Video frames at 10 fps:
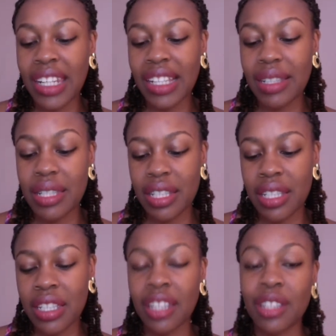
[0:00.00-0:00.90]
and I
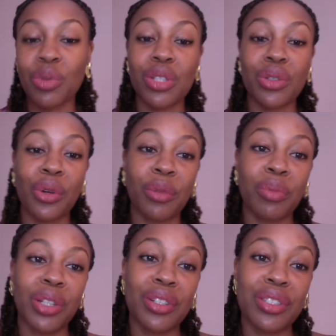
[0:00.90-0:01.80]
did, and it was
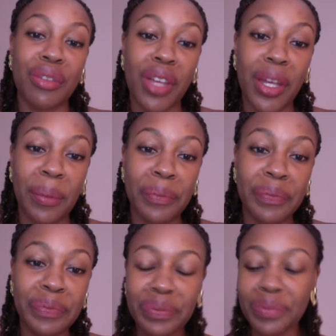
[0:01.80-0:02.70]
all because of
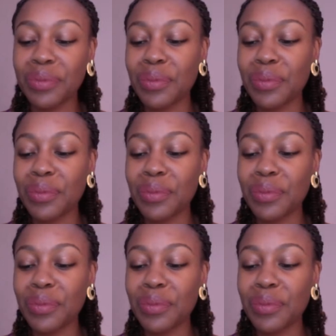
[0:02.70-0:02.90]
him.